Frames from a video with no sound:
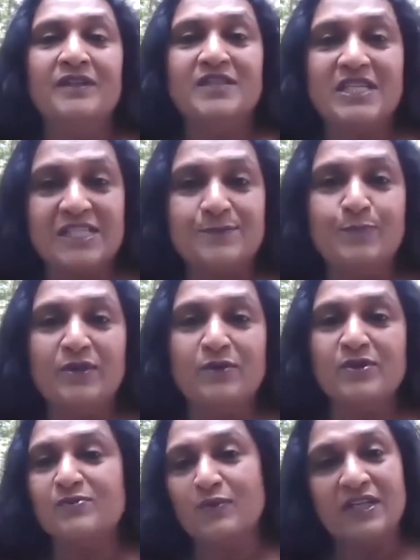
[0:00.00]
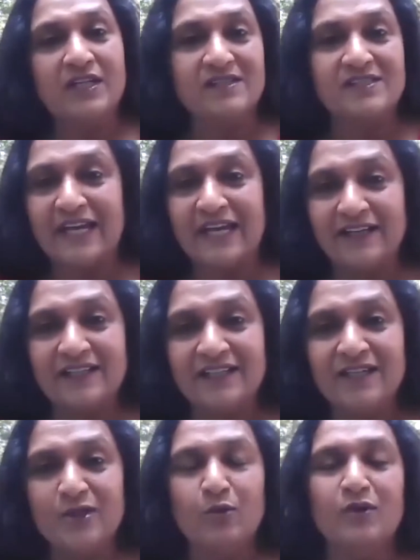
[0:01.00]
just because one has acne
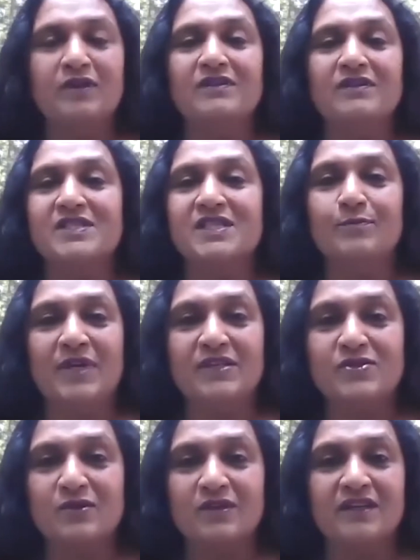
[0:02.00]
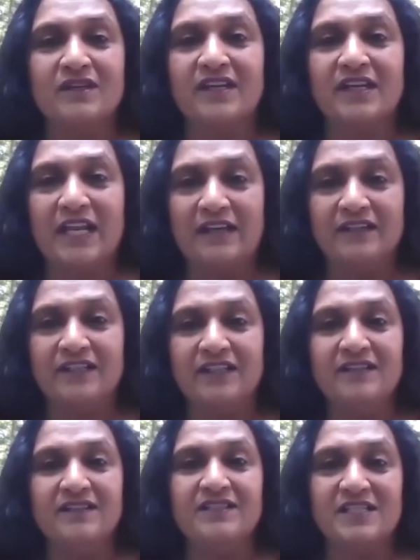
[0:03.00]
or some menstrual irregularity
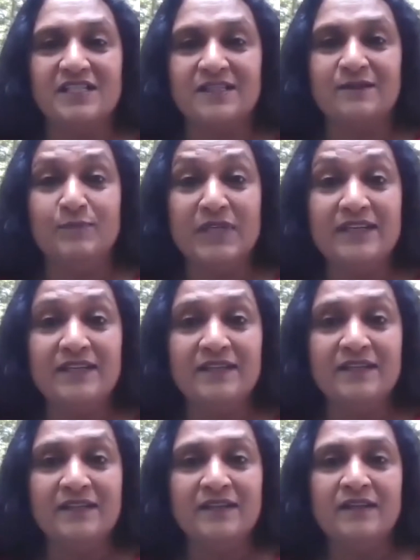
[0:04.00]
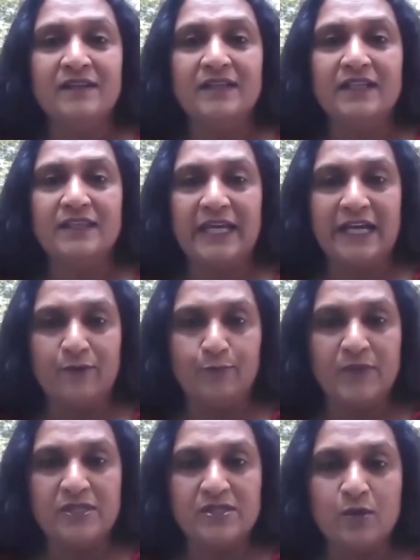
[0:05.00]
it doesn't mean that they have
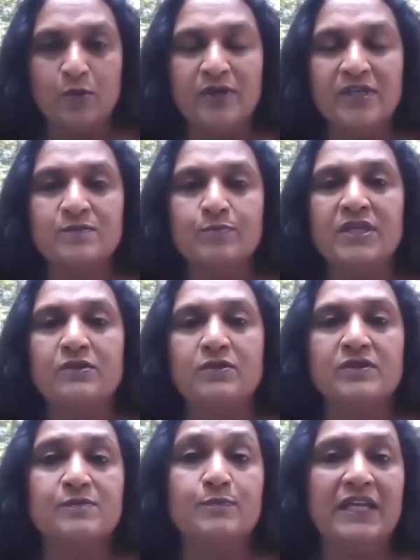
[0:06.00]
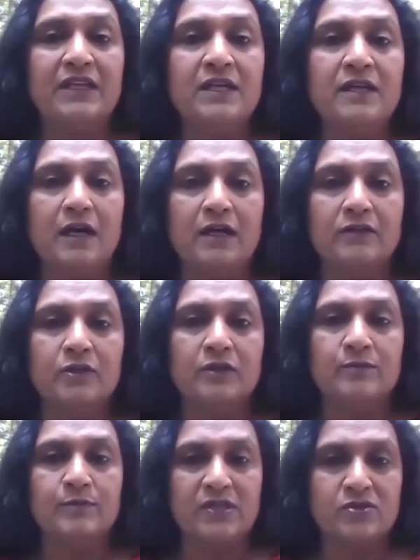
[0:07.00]
mm-hmm. pcos because many other
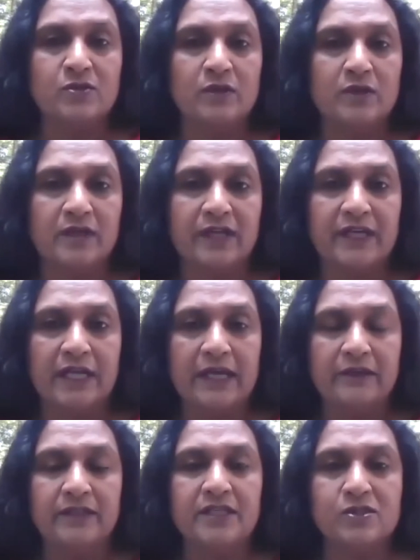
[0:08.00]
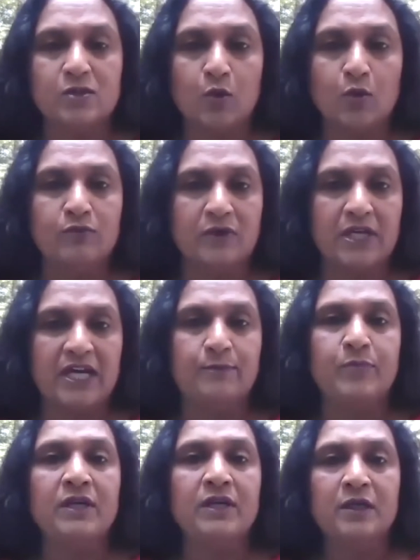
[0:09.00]
menstrual irregularities overlap
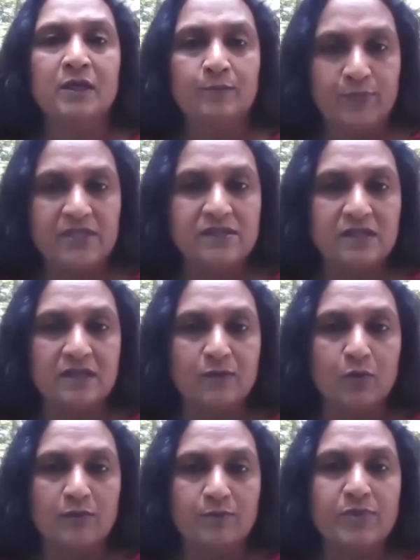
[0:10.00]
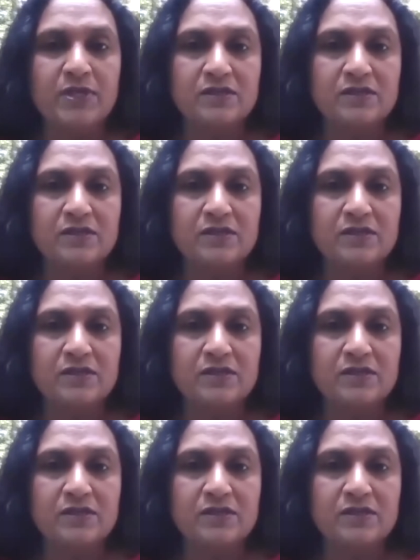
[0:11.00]
pcos